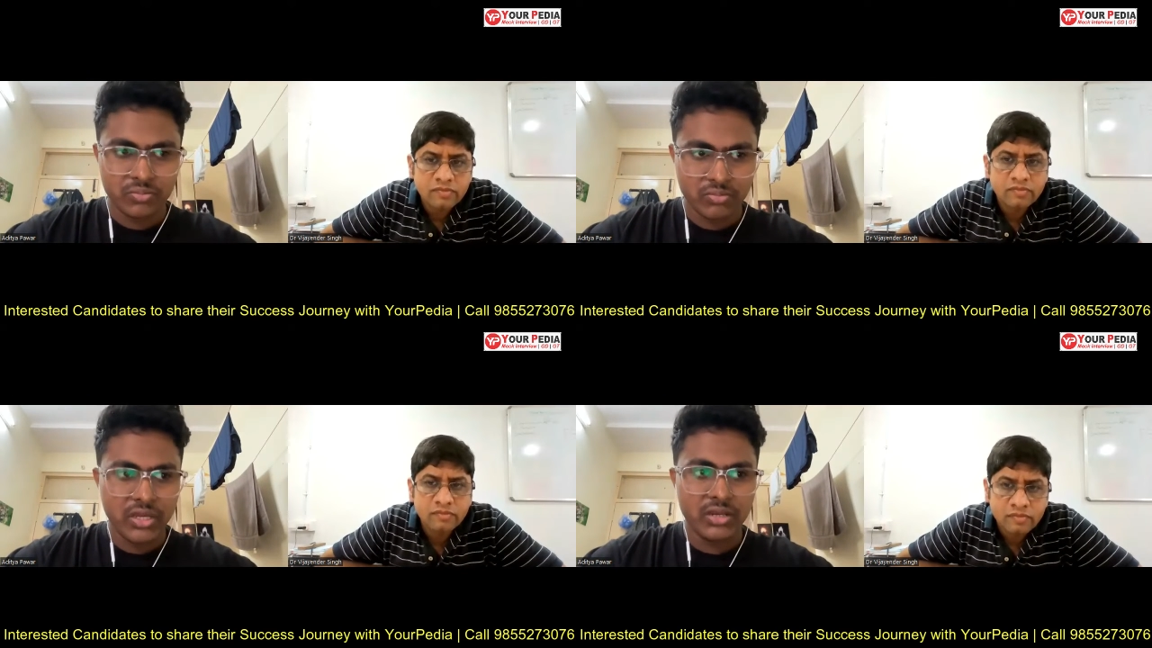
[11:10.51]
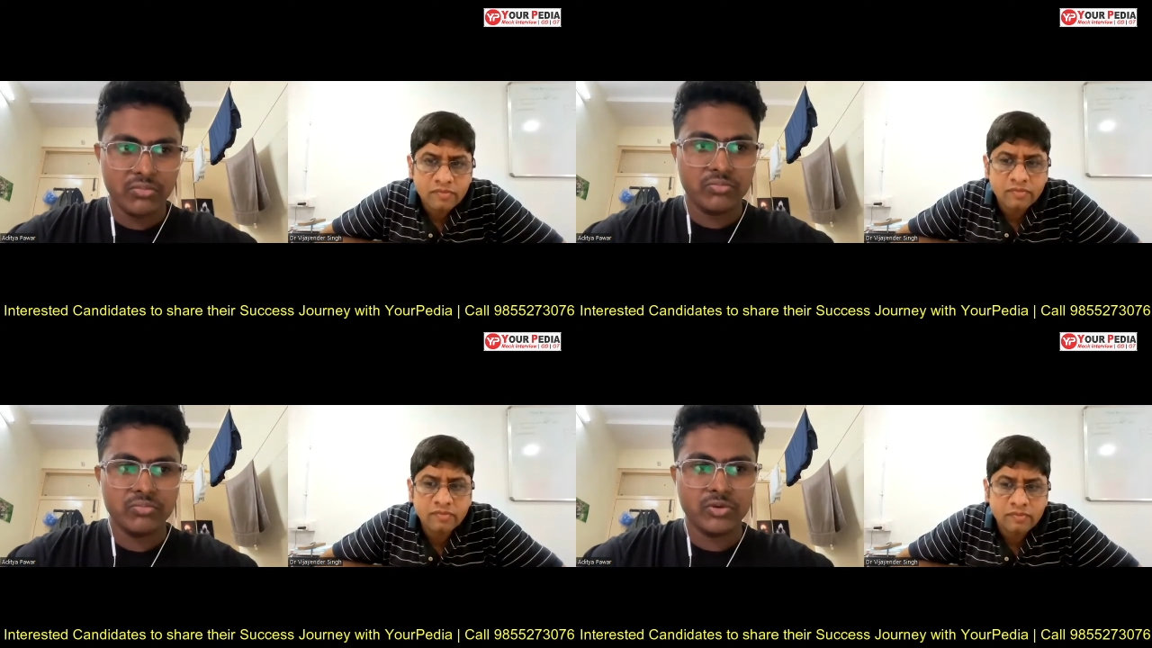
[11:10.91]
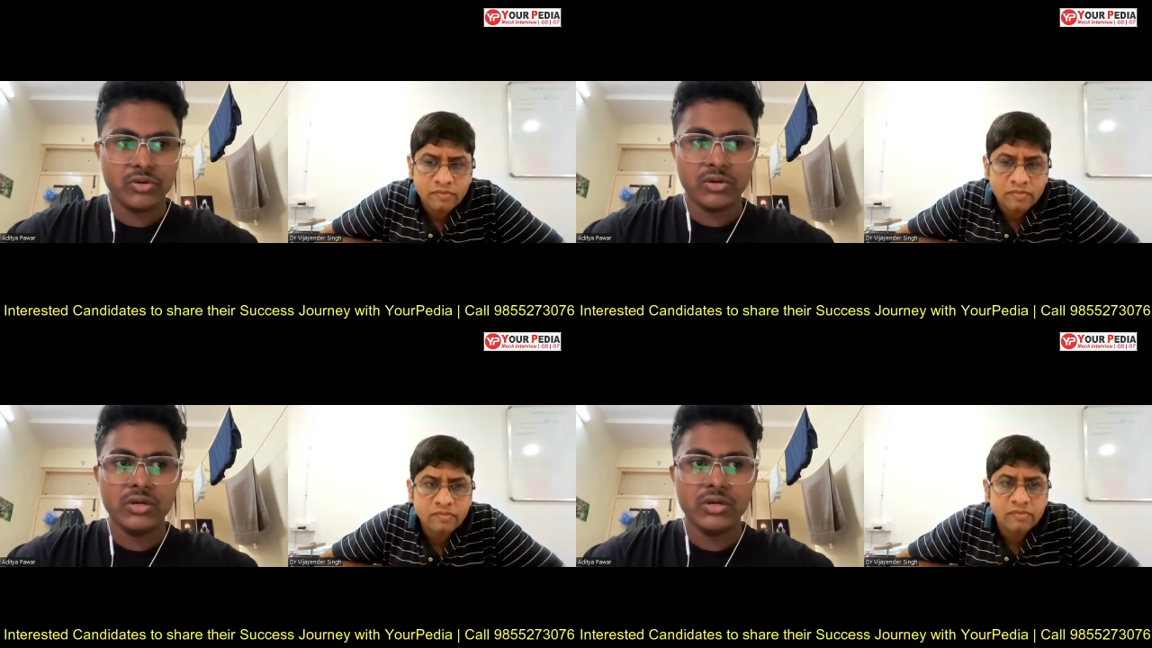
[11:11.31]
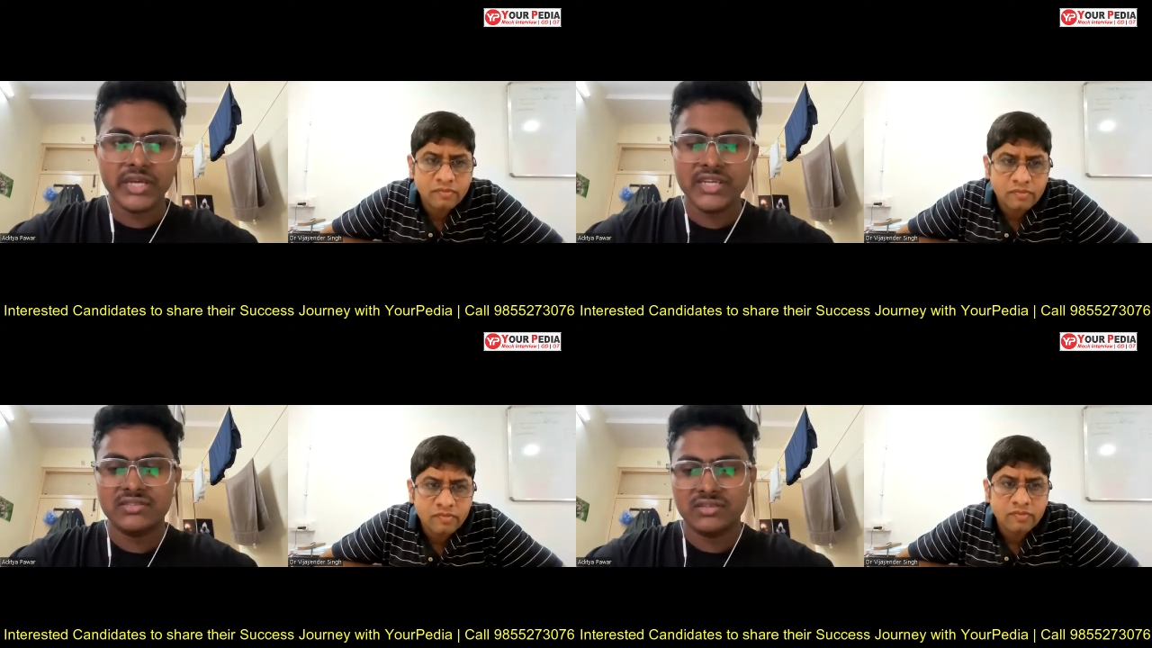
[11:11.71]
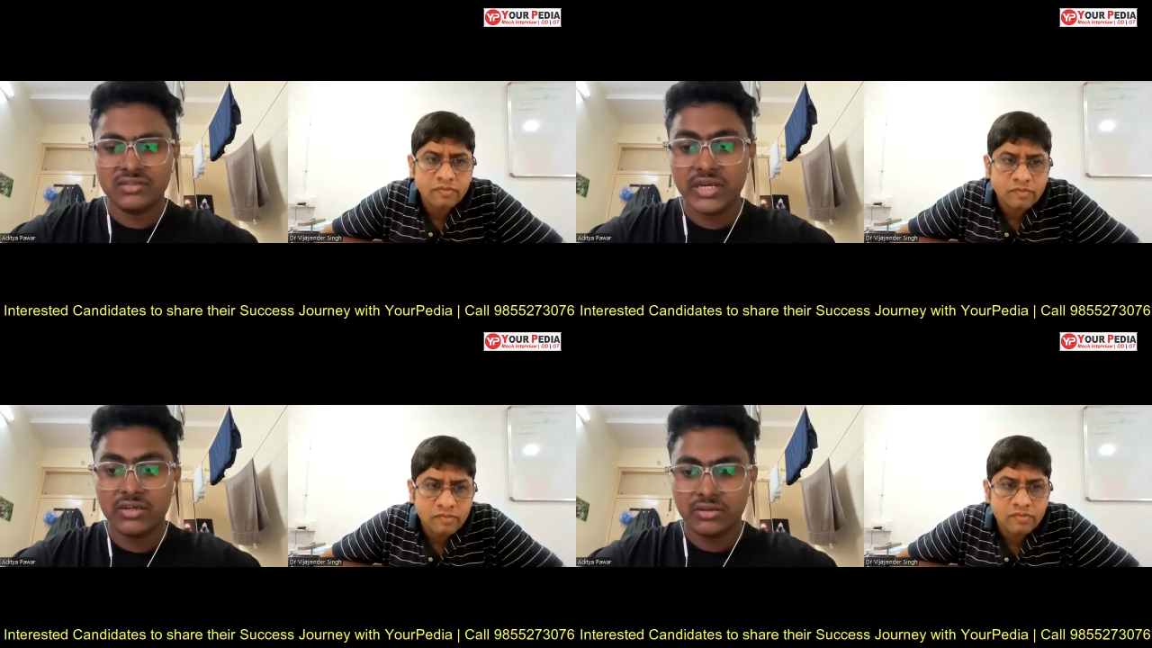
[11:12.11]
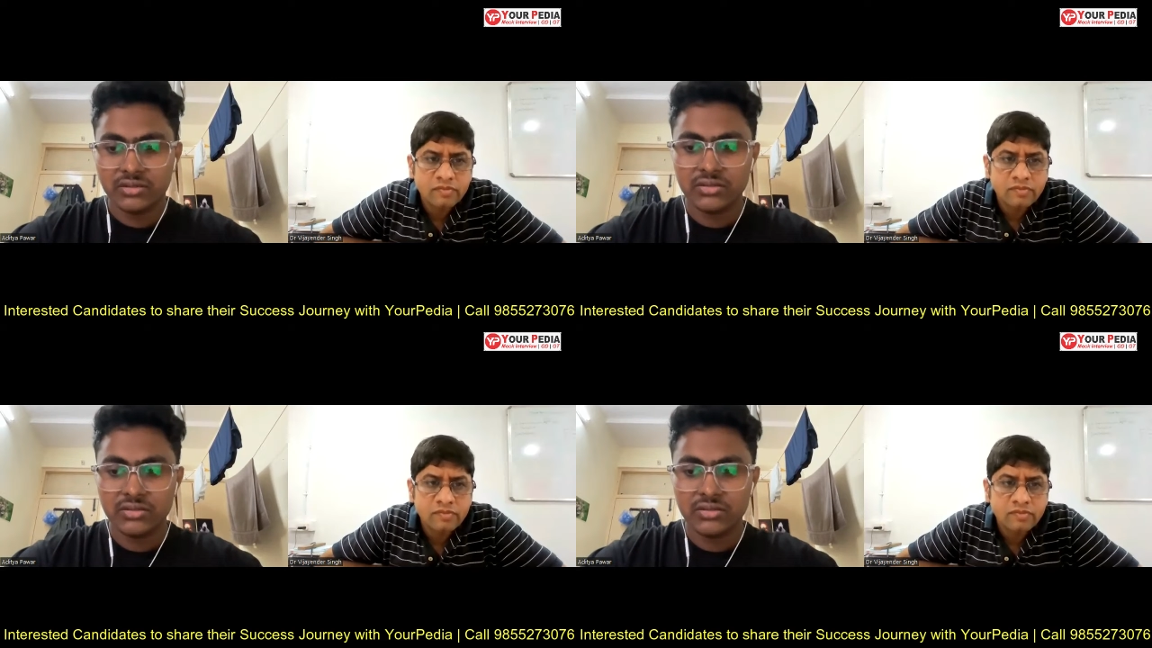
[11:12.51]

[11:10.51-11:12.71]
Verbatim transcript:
Speaker 1: main tests that